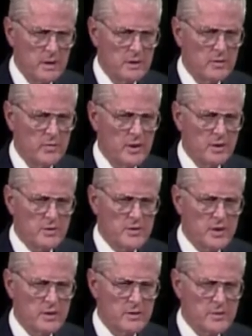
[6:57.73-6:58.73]
to be on
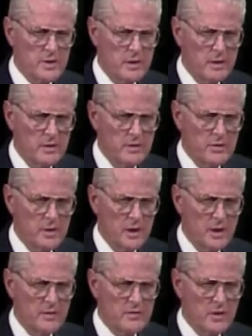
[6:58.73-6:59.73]
center stage in
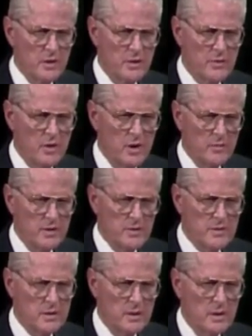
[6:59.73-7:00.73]
life's little
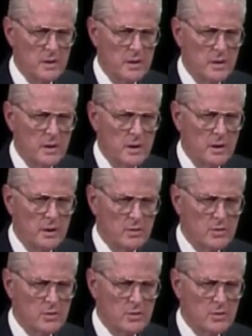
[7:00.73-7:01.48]
dramas. He or